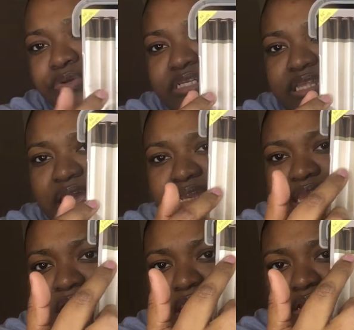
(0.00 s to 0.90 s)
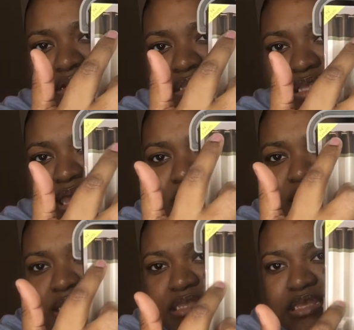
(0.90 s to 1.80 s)
which is $8.
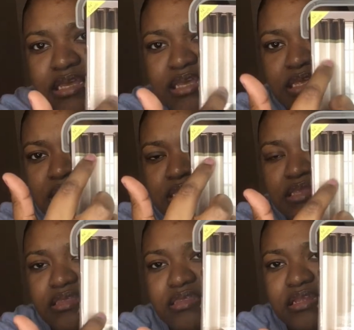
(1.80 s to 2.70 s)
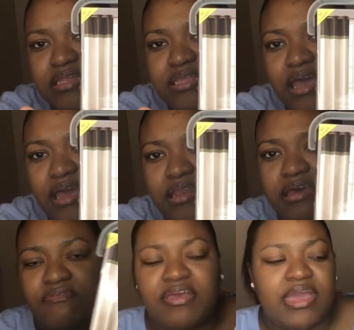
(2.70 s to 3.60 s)
And this is the design
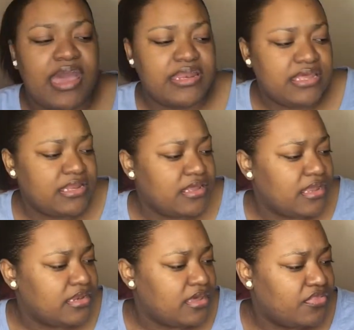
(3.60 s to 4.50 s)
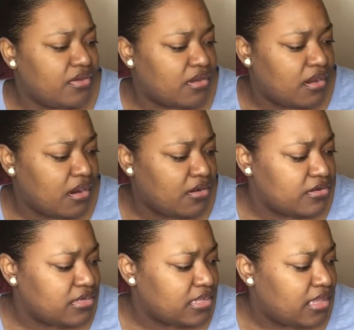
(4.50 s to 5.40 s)
of it. I needed another
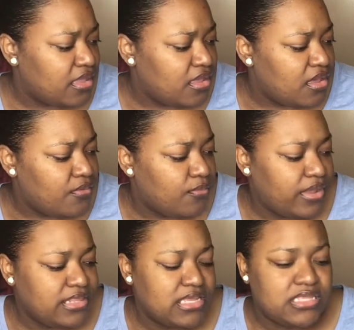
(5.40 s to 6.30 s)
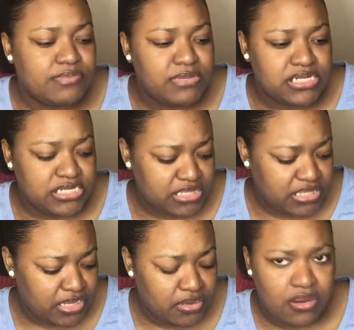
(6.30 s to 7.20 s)
curtain, one that is much
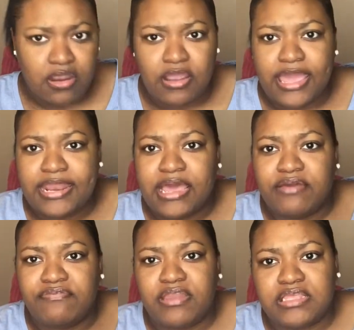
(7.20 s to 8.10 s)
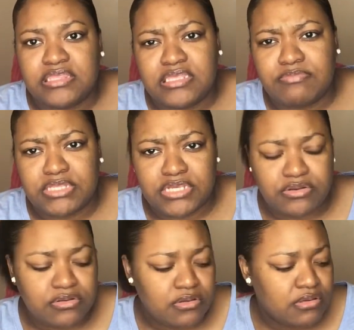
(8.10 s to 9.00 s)
thicker. And I feel like this
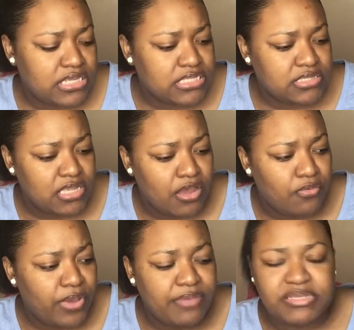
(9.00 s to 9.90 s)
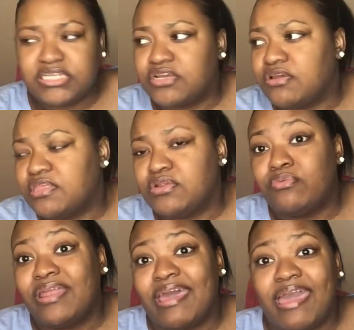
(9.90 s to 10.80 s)
material is way much thicker than the
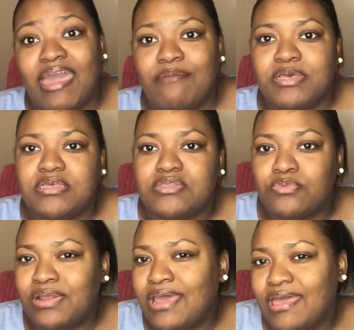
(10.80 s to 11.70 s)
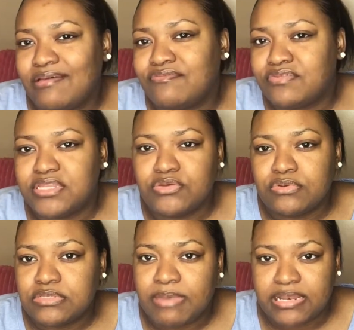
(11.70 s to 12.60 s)
one I have, because the one I have, this
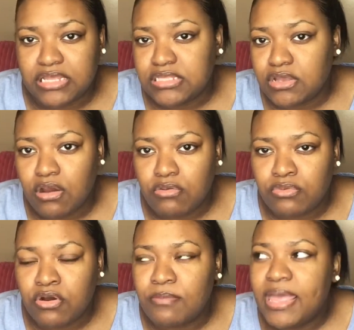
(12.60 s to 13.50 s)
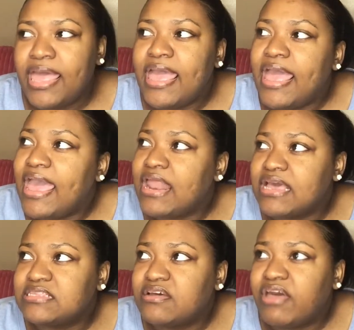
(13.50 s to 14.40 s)
was my niece's old room, and
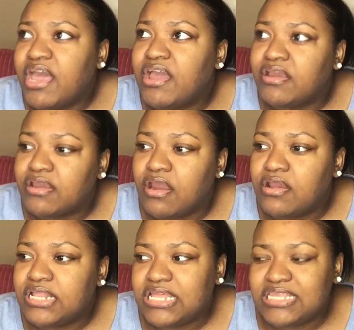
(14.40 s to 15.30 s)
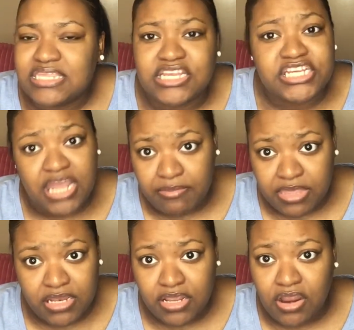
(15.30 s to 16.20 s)
I still have her curtain, and it's a
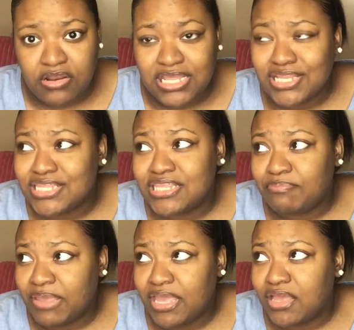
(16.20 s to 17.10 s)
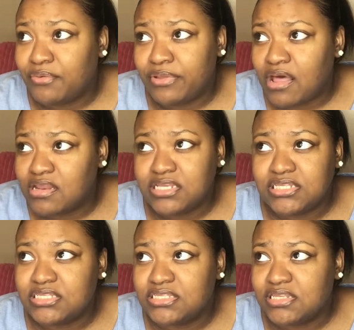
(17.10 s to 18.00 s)
Shopkin curtain, and it's pink with all
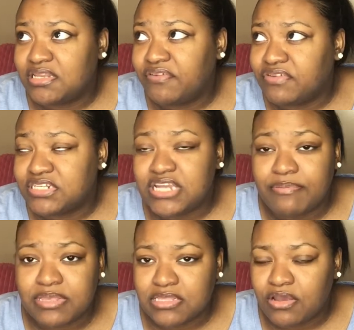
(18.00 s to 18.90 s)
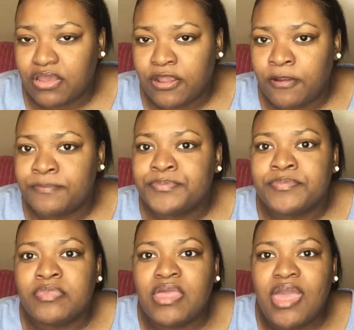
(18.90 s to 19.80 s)
these different Shopkins on here.
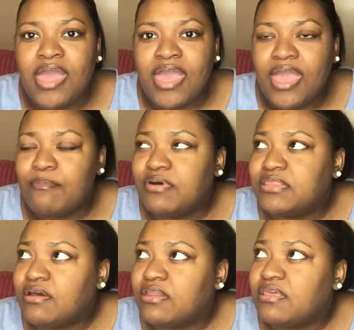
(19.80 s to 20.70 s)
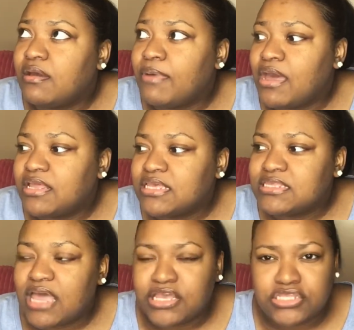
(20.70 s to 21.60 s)
But the only thing about it
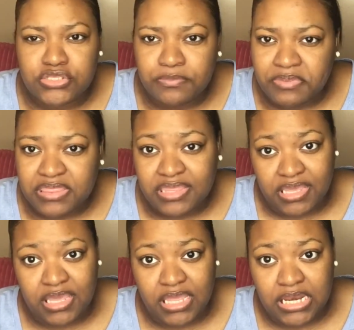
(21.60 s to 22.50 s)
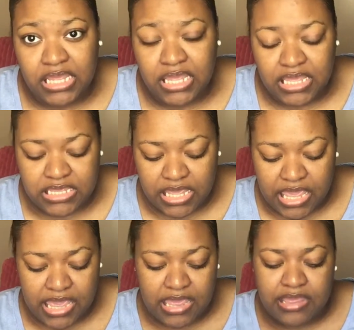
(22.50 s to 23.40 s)
is, like, super thin,
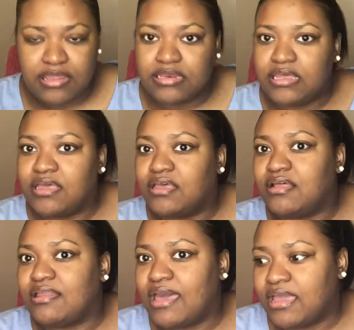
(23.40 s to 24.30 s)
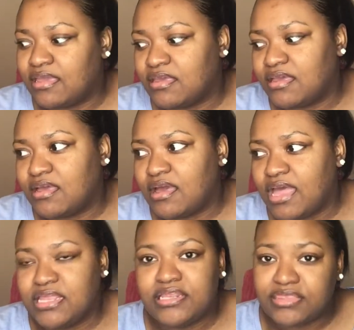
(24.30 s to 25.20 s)
and like,
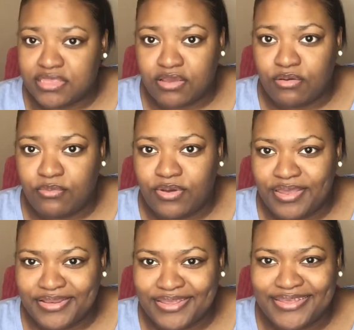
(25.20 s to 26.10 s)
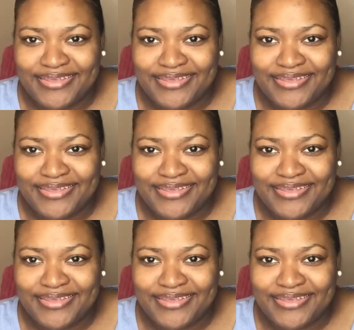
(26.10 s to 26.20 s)
I need a thicker one